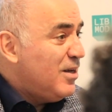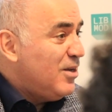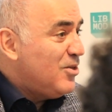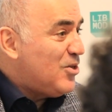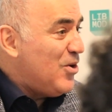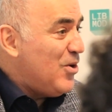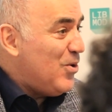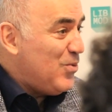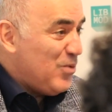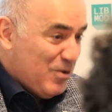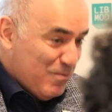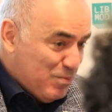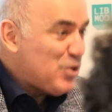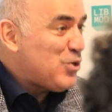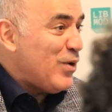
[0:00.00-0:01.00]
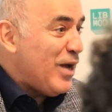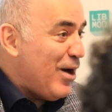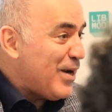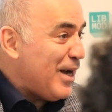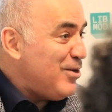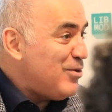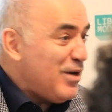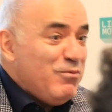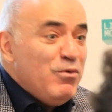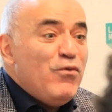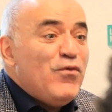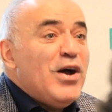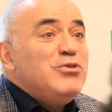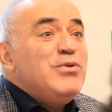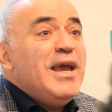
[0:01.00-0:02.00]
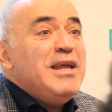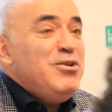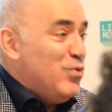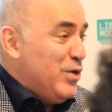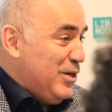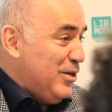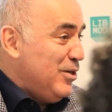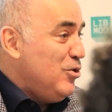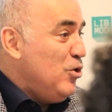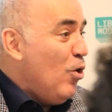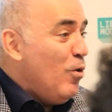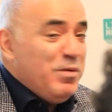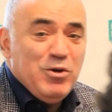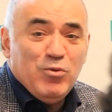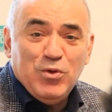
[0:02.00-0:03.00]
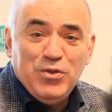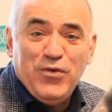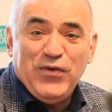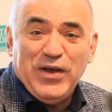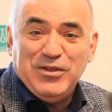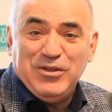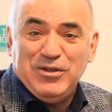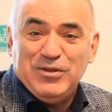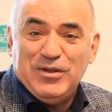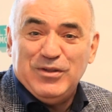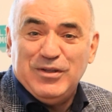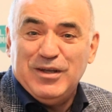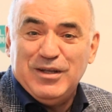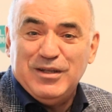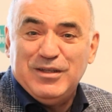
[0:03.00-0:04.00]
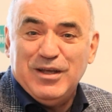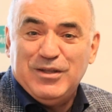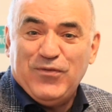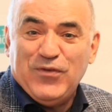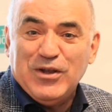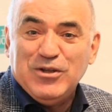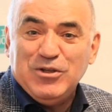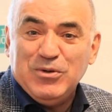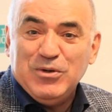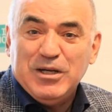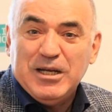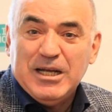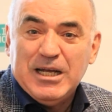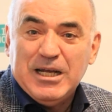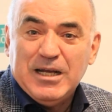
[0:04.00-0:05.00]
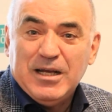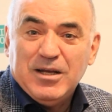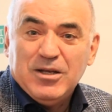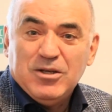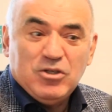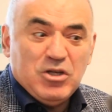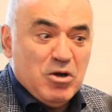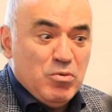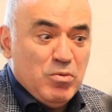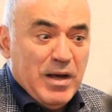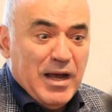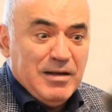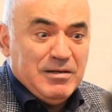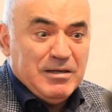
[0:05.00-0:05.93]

So you betray our country, we'll find you anywhere. Nobody will defend you. So